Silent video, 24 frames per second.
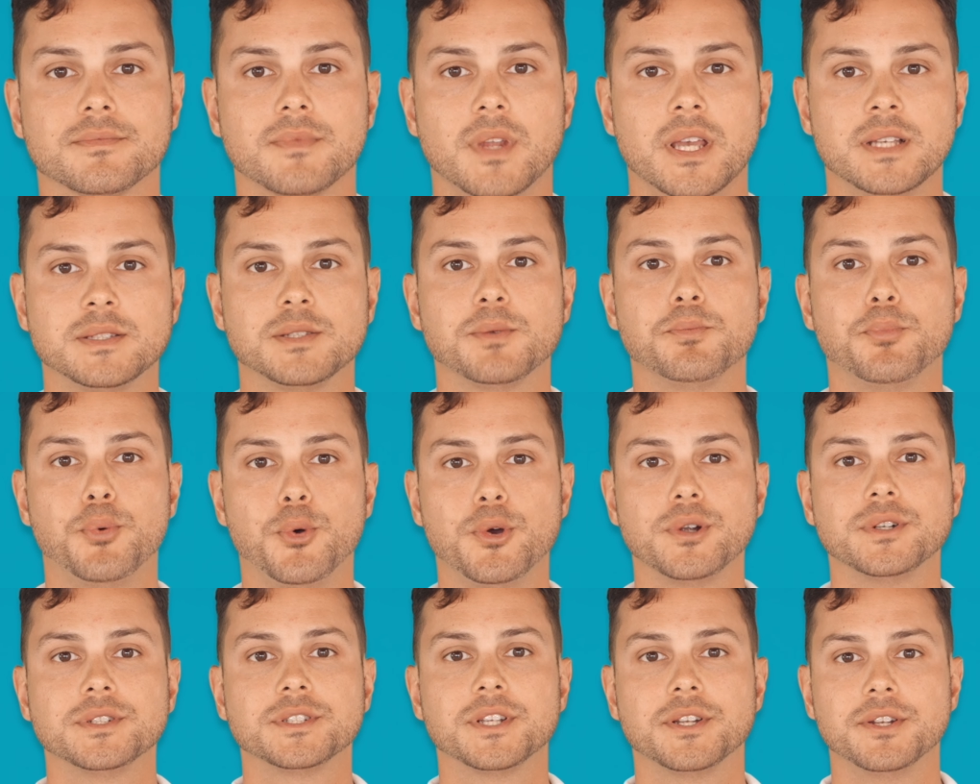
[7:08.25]
It's
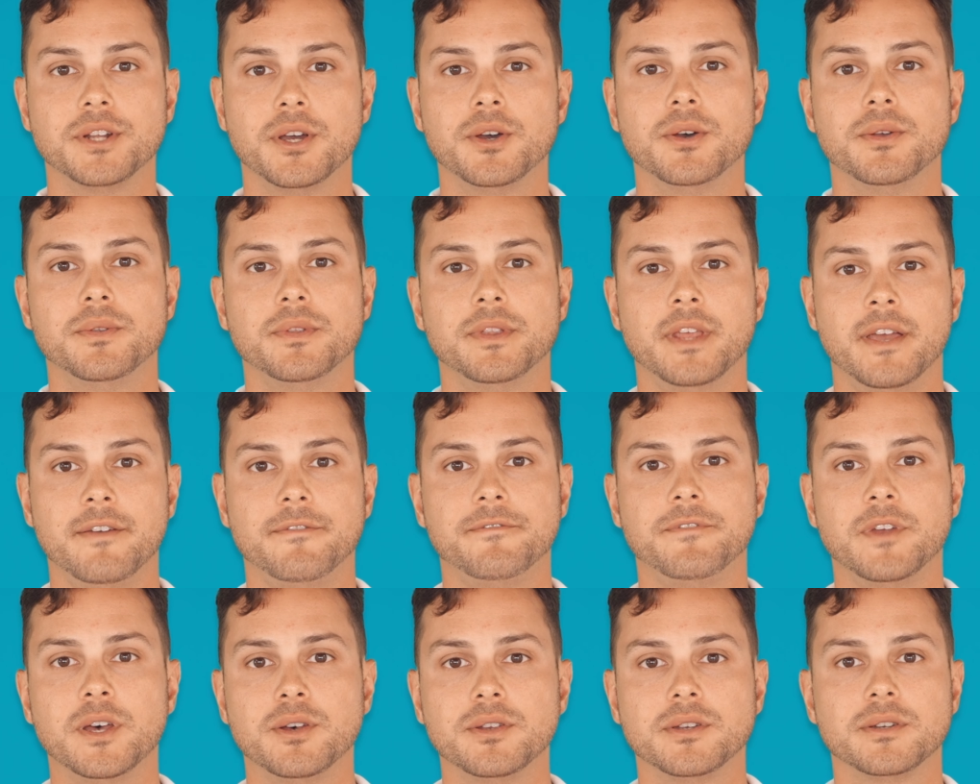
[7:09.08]
important to note that
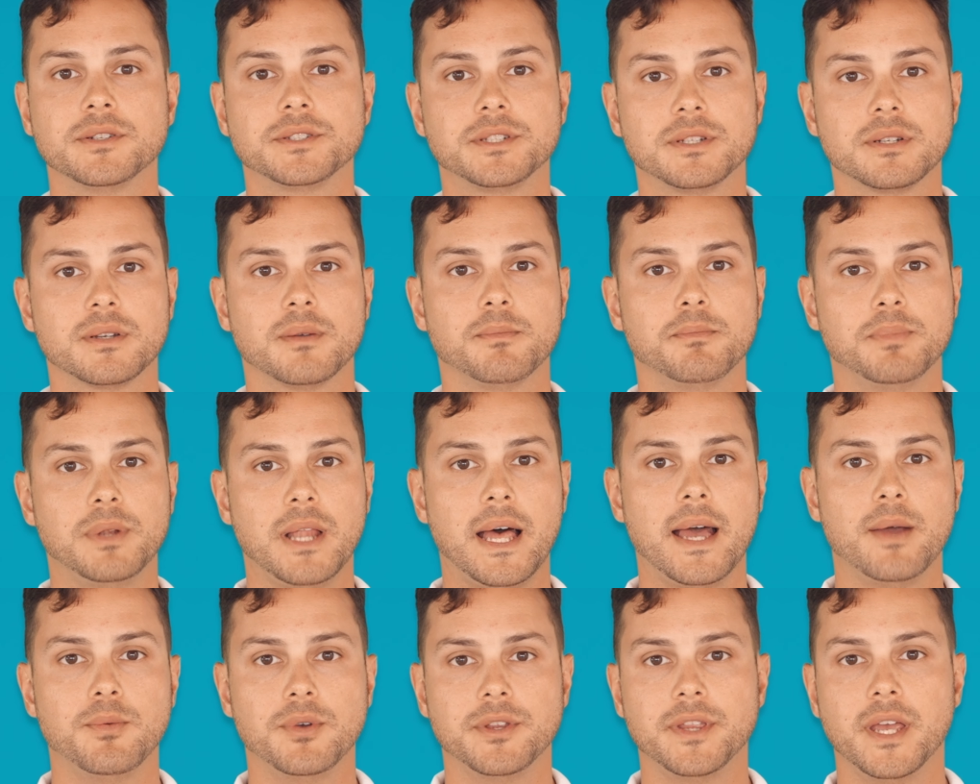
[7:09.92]
failure to
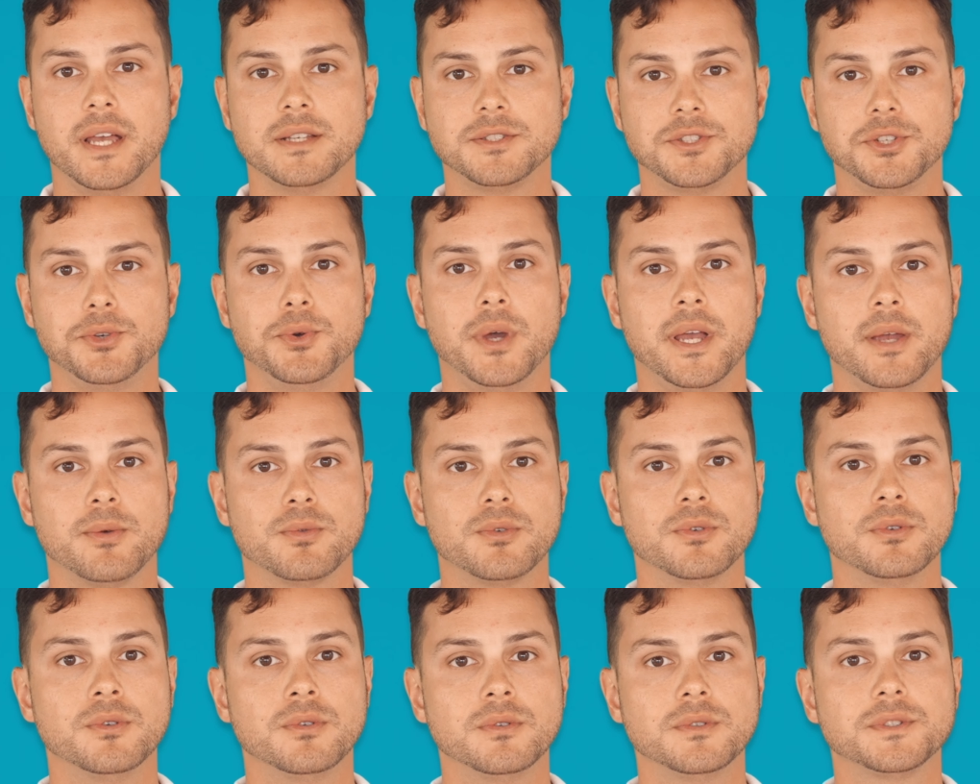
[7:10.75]
comply with SUA
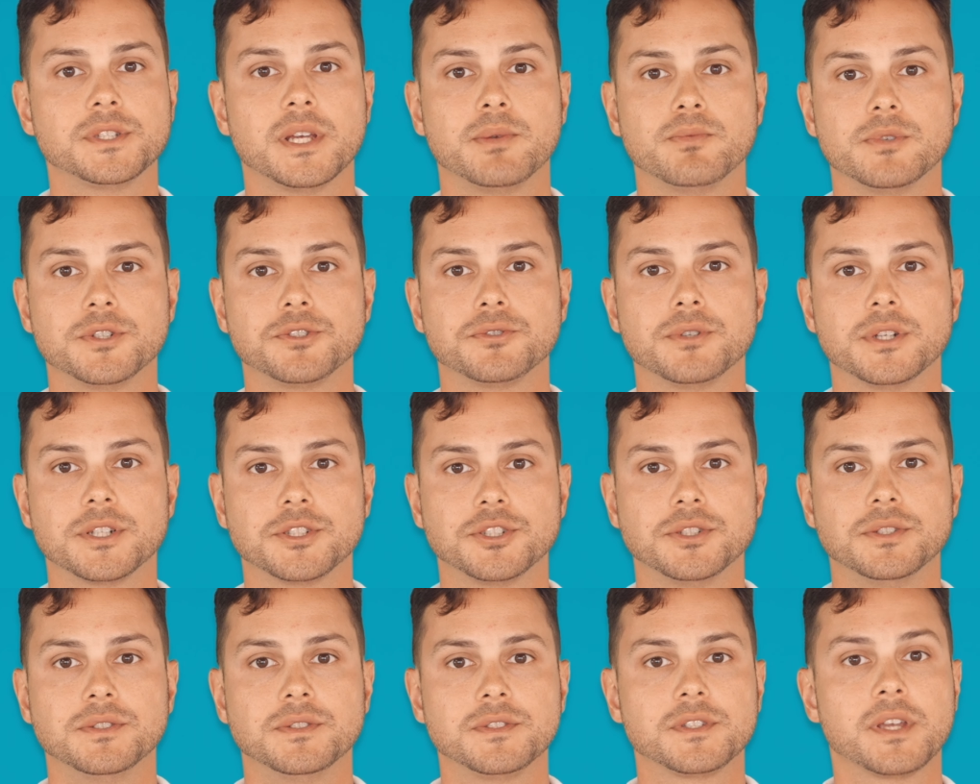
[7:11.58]
rules and
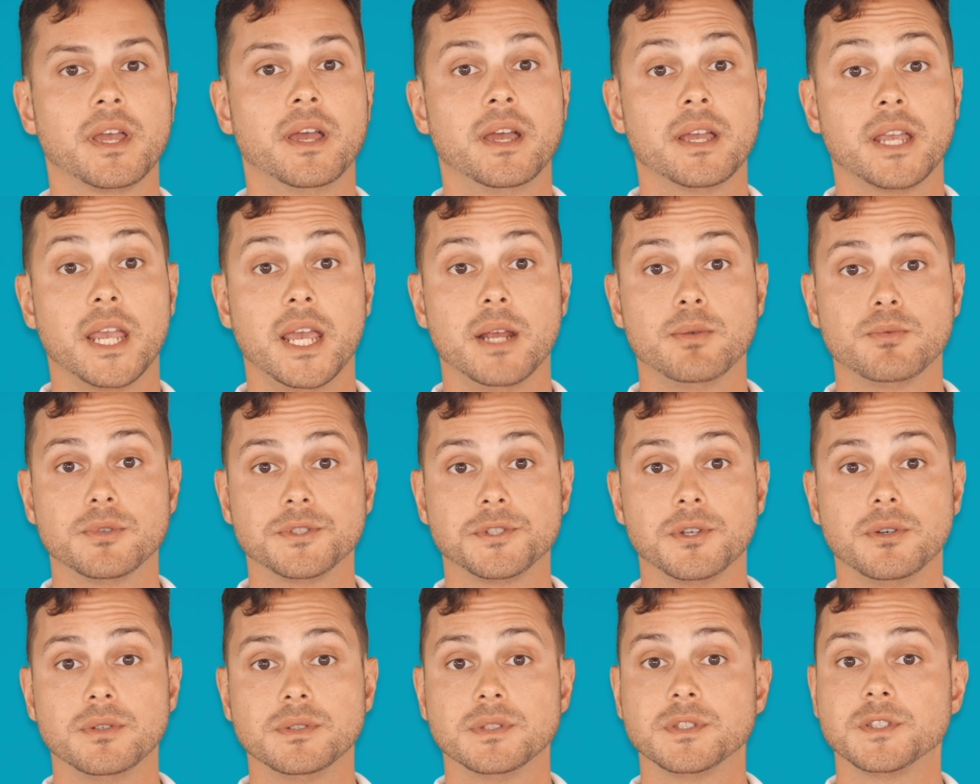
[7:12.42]
restrictions can
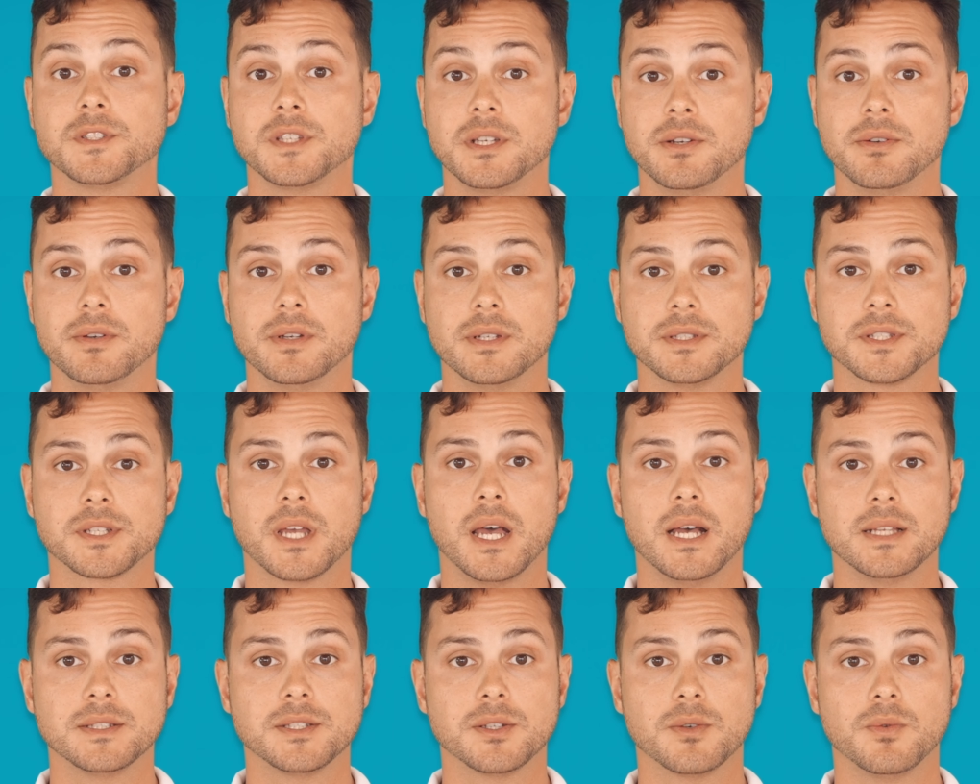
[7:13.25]
result in serious
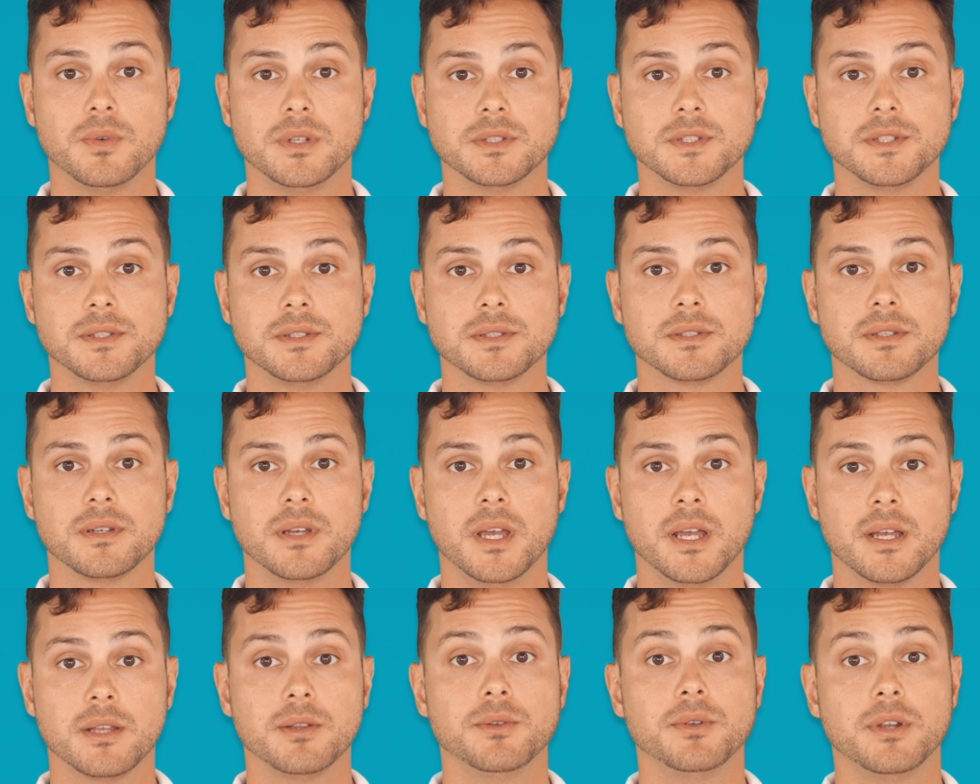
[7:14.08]
consequences,
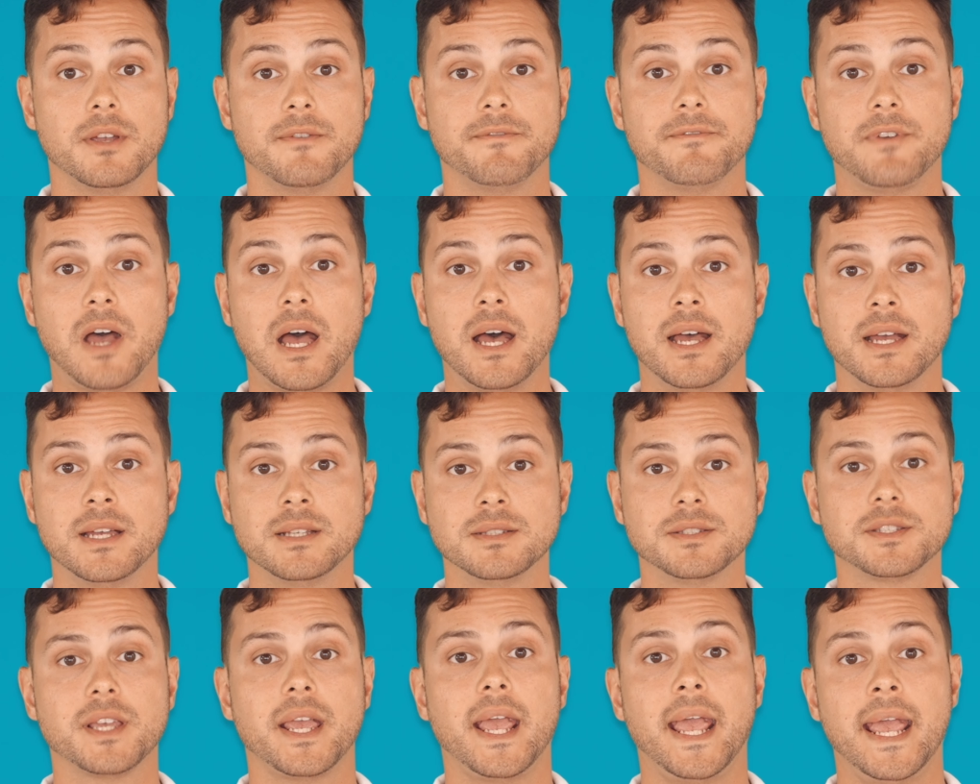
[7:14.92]
including
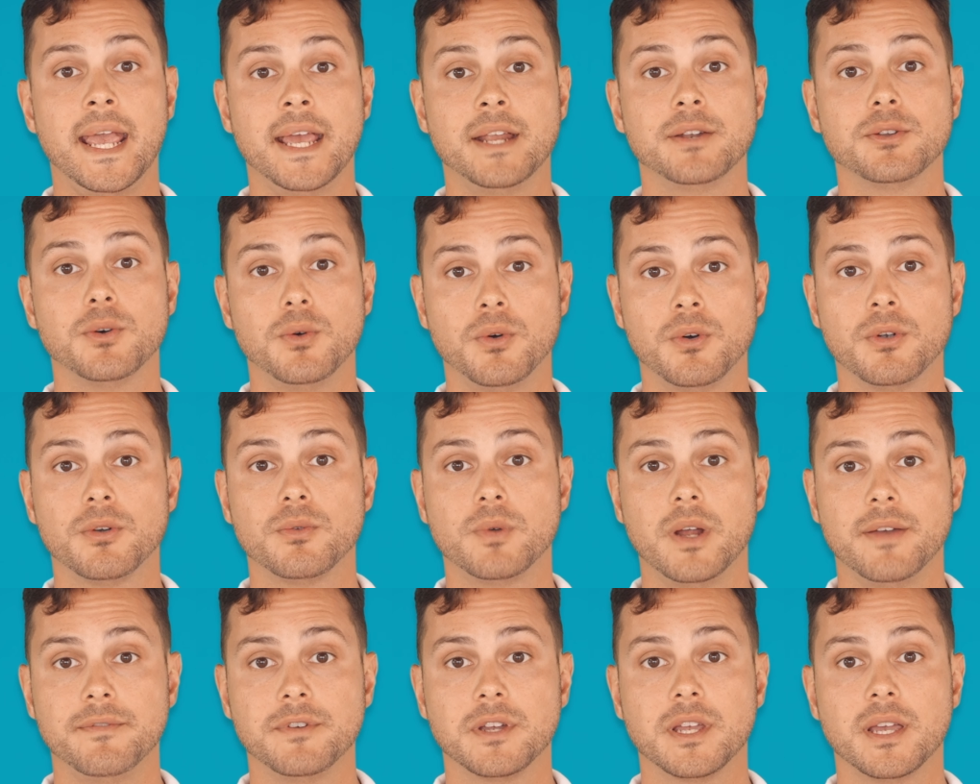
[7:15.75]
fines and/or
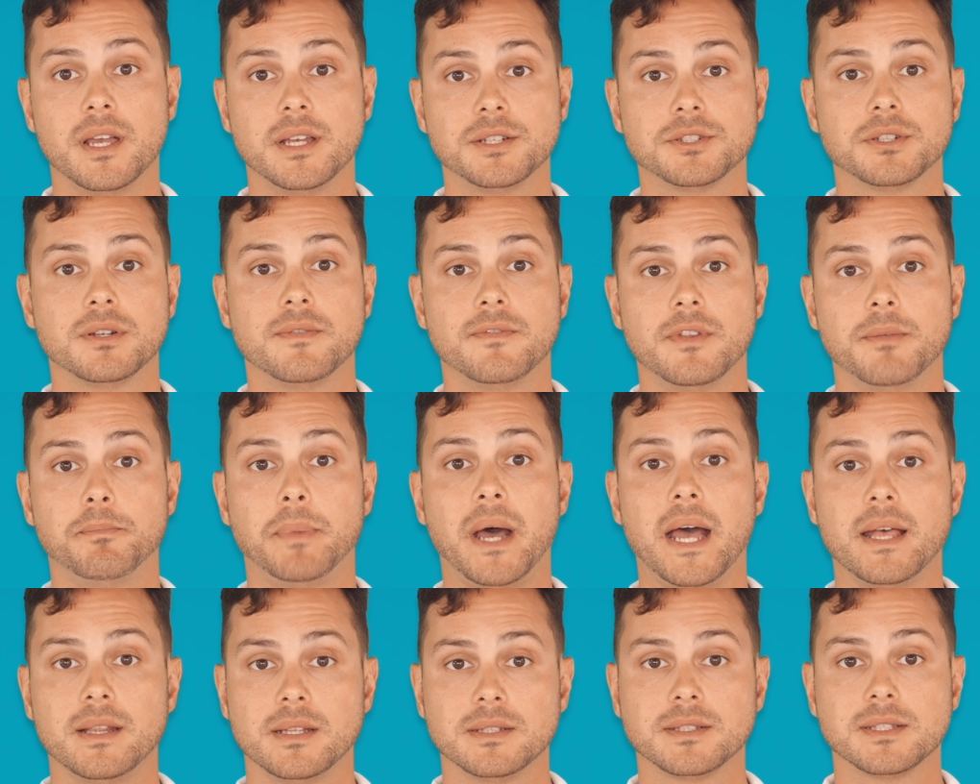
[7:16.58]
revocation of the
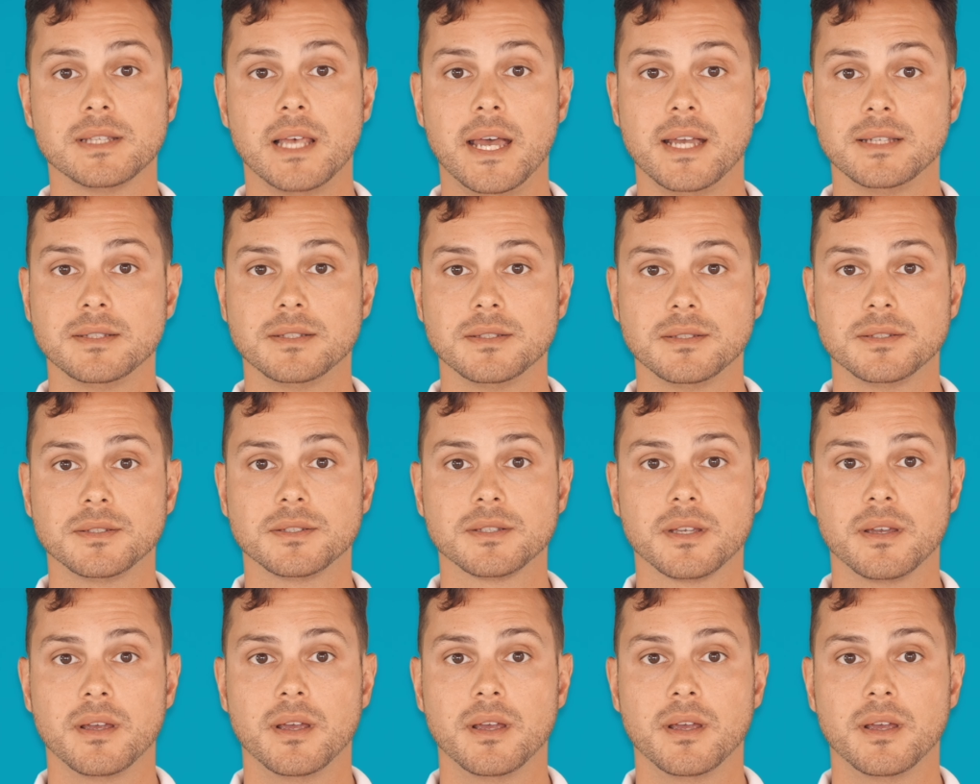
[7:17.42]
pilot's license.